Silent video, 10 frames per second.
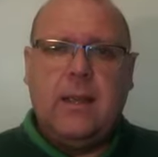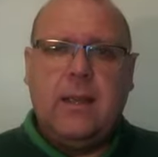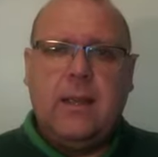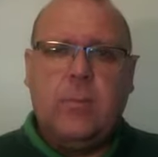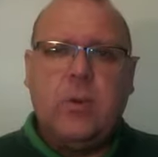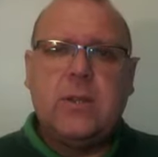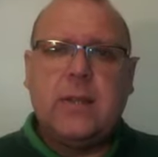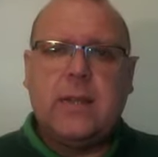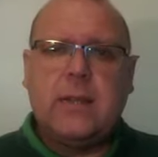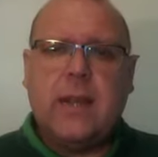Hebrews
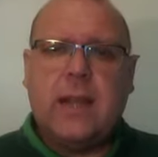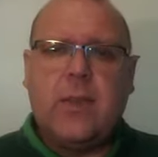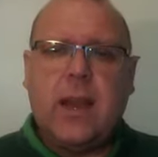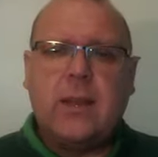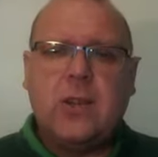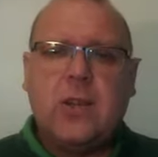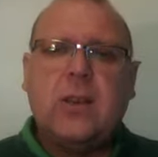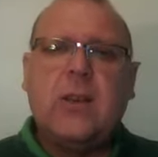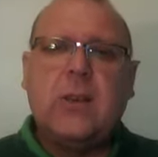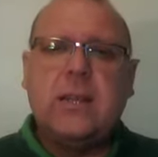6:10, that actually
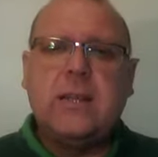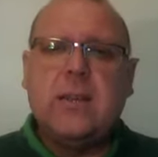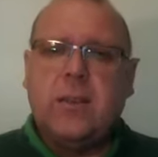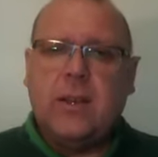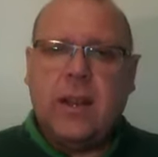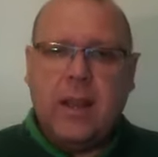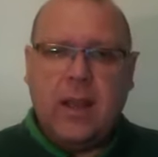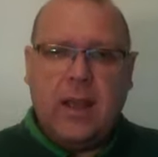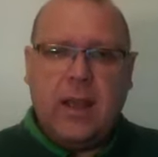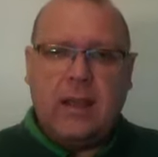God
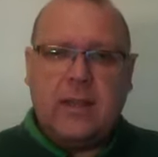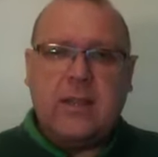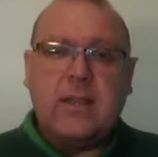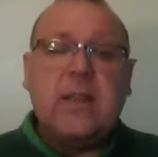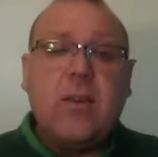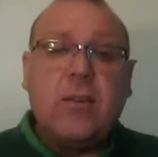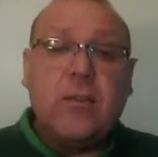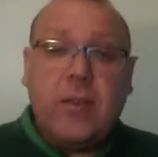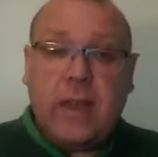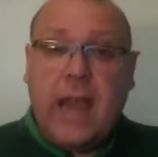does not
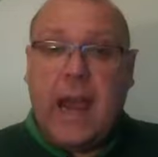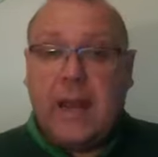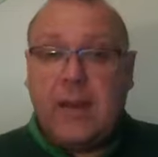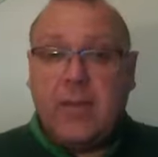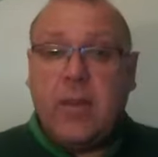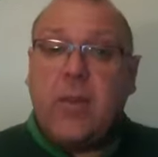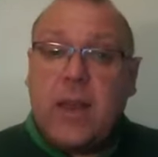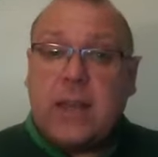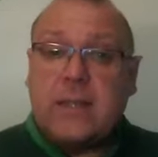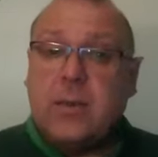forget the
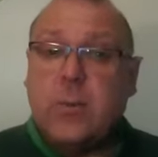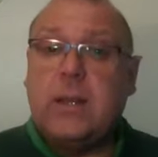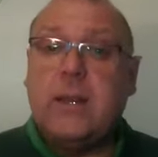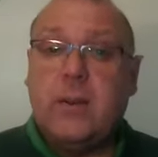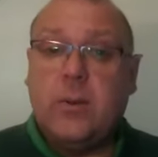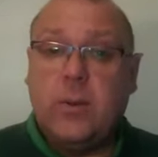things that we do